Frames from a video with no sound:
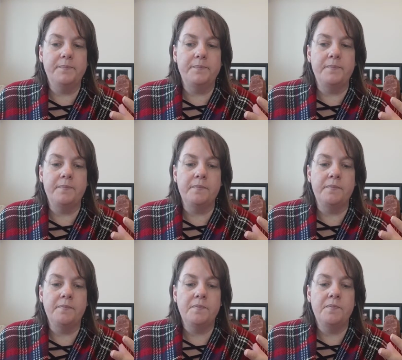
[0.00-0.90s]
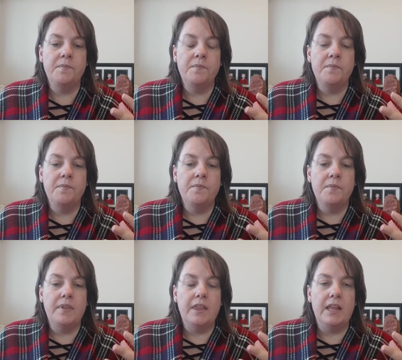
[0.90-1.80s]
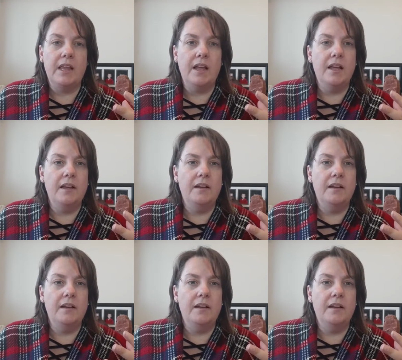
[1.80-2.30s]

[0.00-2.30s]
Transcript: Nothing is said.